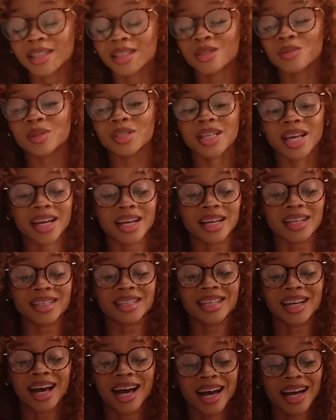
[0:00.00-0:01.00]
this was like a
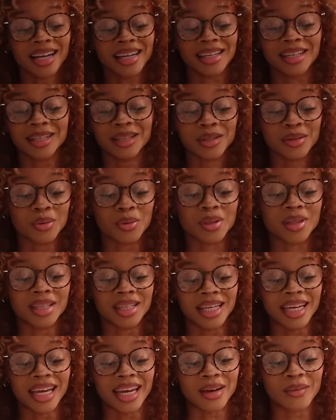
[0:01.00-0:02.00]
tiny little
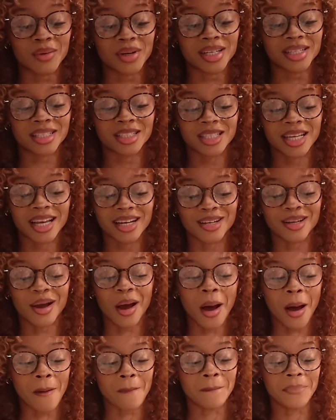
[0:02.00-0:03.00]
thing when it said
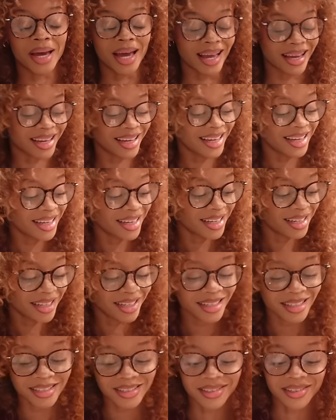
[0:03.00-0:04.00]
compact.
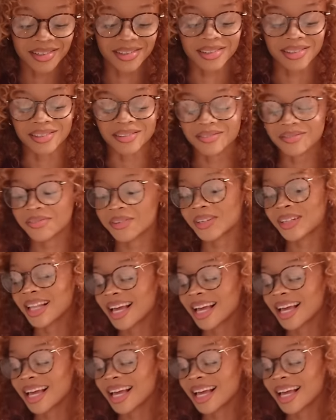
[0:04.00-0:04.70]
Y'all, for the